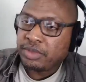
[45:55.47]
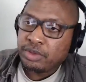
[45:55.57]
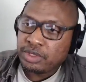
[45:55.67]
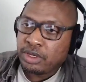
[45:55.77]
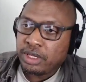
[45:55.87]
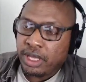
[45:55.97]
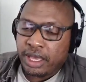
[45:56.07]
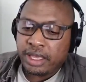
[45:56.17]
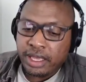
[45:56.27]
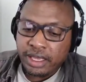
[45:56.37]
was
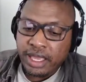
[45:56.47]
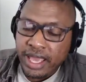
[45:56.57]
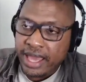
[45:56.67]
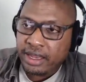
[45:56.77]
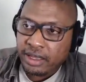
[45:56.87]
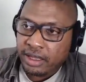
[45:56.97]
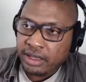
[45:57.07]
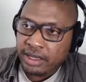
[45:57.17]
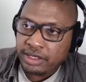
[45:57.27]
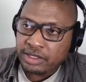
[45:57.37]
yeah, he, he had a, a,
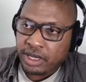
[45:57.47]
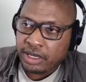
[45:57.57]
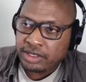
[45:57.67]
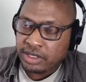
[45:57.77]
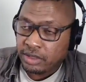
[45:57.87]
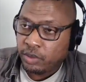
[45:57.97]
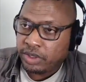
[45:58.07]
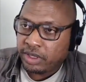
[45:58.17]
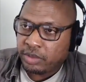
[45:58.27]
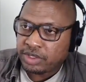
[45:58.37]
his uh, son with
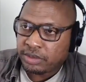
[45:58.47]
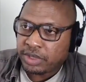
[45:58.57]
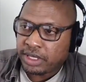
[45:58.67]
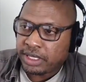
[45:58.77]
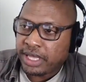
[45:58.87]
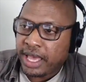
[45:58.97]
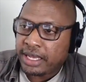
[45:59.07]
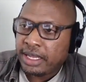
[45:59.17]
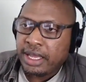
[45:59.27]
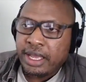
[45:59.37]
him or something like
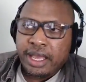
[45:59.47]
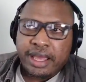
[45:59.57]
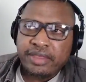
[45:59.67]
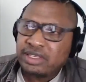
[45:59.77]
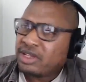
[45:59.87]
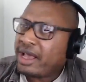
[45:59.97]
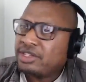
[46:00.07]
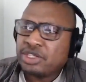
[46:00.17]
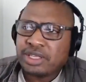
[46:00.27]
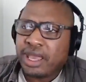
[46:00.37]
that. And this guy
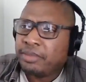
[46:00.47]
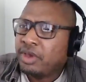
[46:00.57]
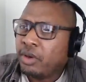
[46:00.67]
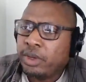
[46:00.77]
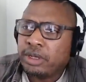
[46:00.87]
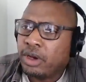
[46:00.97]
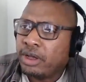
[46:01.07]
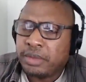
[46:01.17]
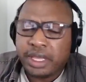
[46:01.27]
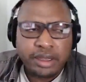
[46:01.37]
just kept going
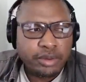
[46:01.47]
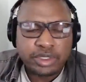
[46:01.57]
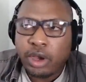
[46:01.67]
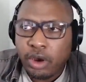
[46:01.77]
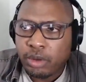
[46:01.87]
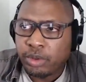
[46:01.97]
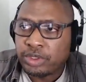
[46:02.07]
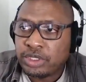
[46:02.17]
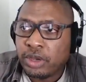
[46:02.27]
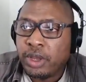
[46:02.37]
on, man. It was horrible. So